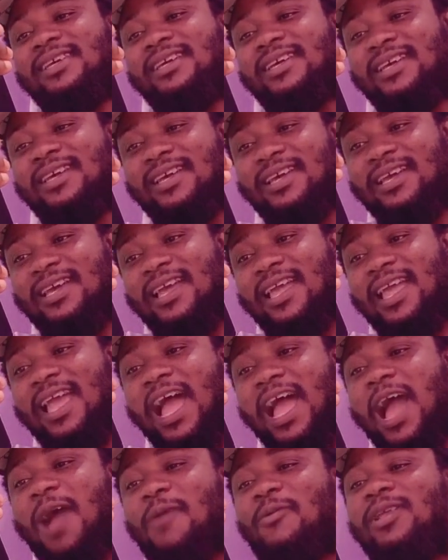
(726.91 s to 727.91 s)
will
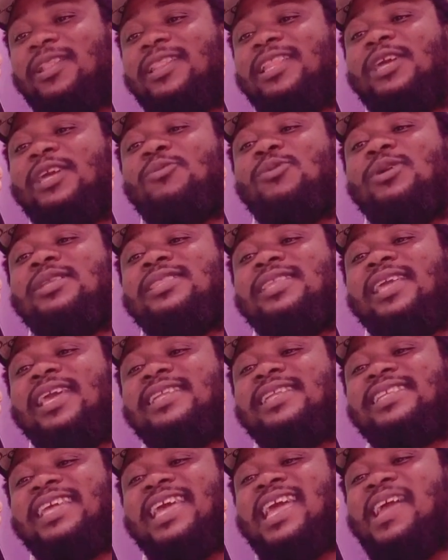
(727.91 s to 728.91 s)
liquidate
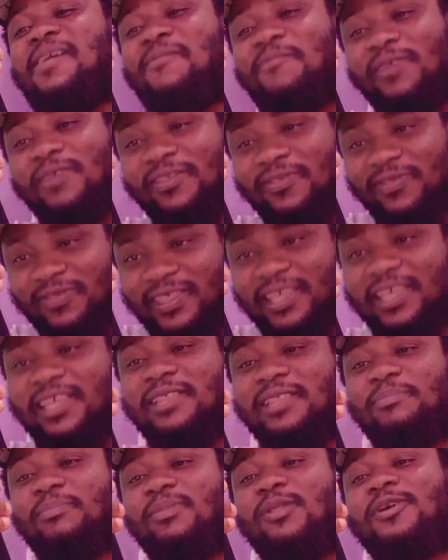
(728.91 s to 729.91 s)
everything plus my
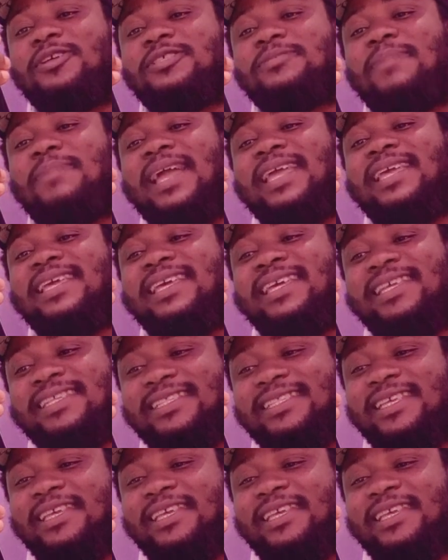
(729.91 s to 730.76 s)
kidney for it.